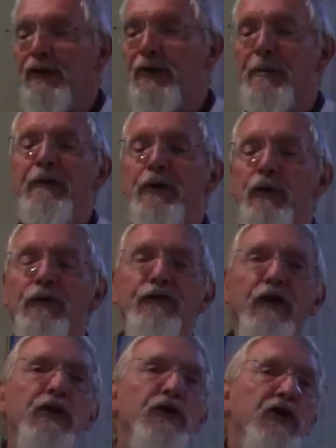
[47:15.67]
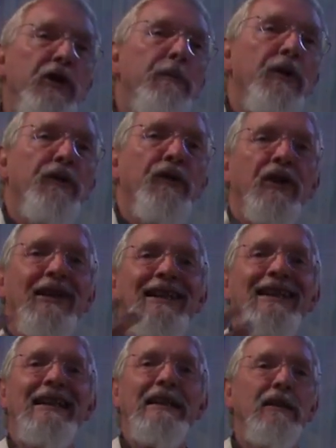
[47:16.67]
spiritual friendship that's the
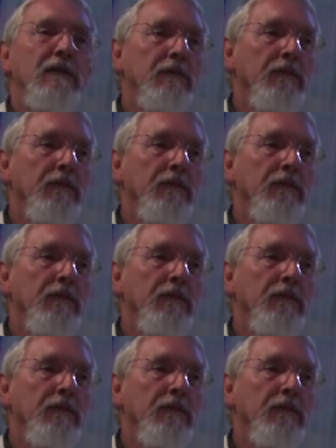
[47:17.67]
key